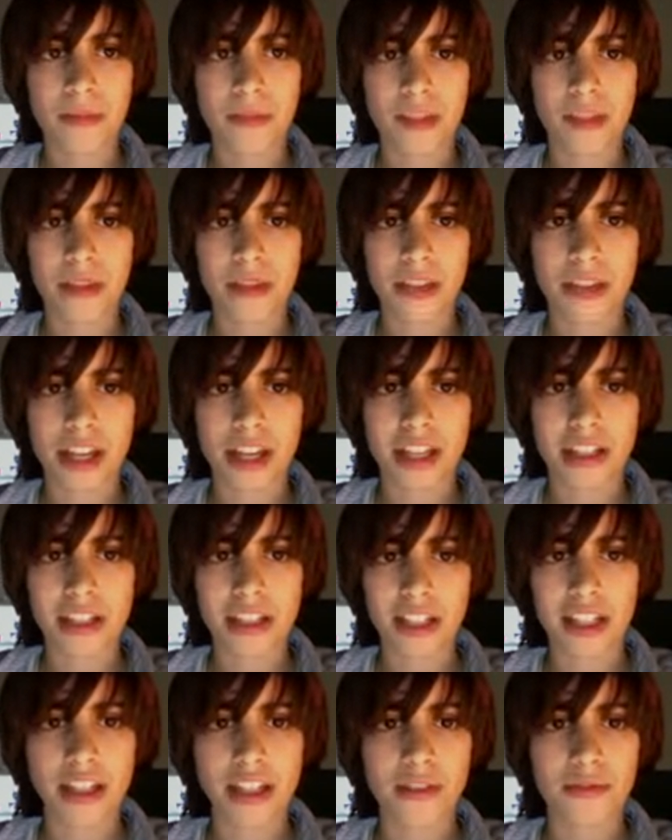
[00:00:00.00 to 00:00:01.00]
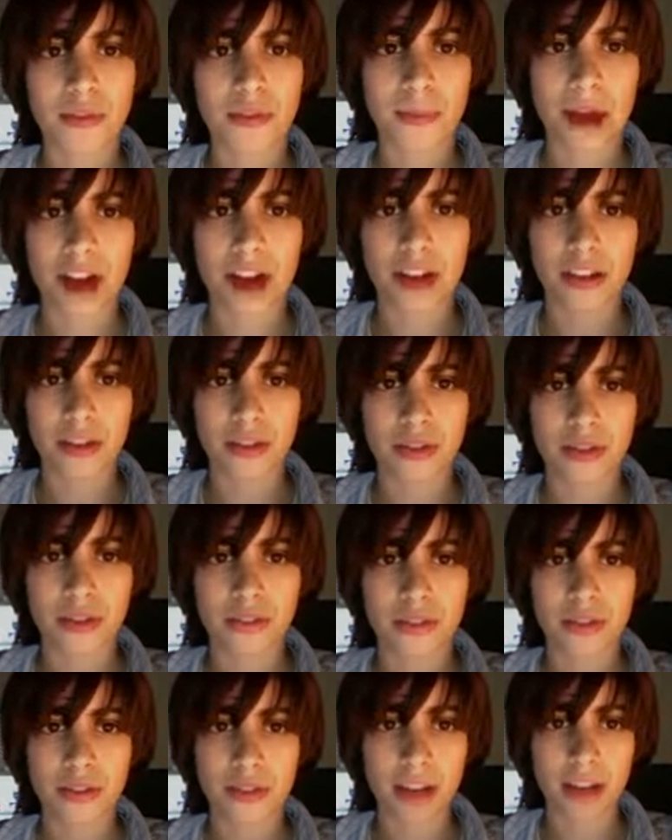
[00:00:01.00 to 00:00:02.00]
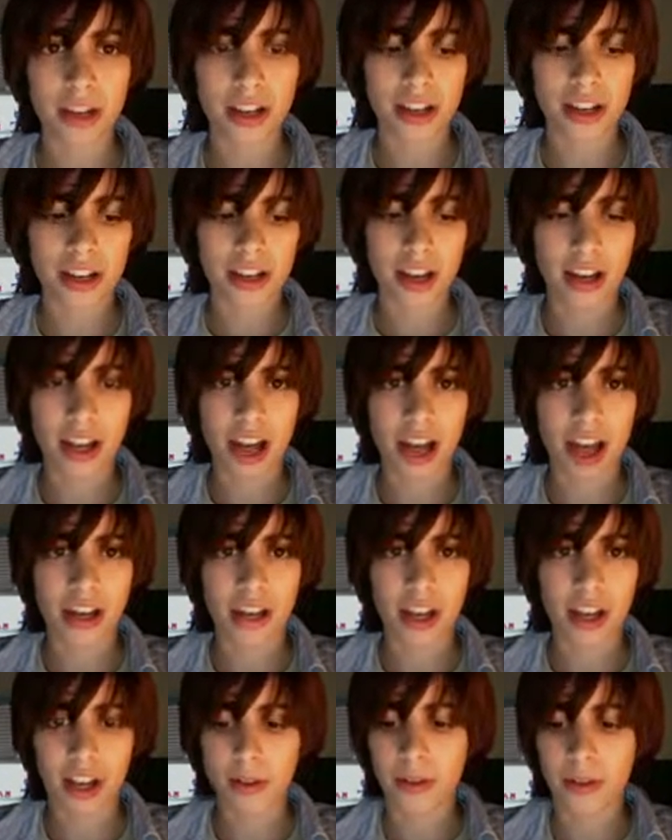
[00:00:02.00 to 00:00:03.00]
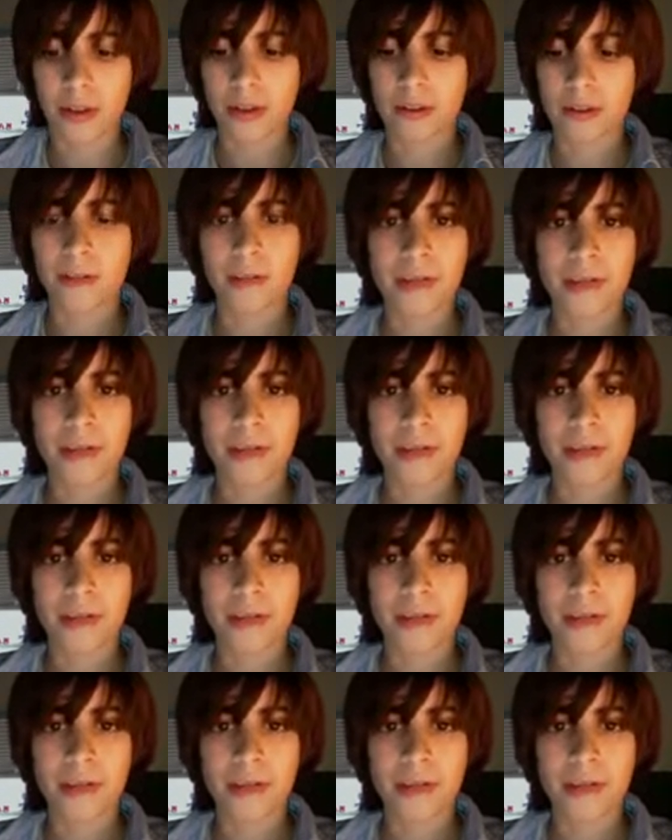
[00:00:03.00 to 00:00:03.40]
You can then delete it from iTunes if you want, and I think I will.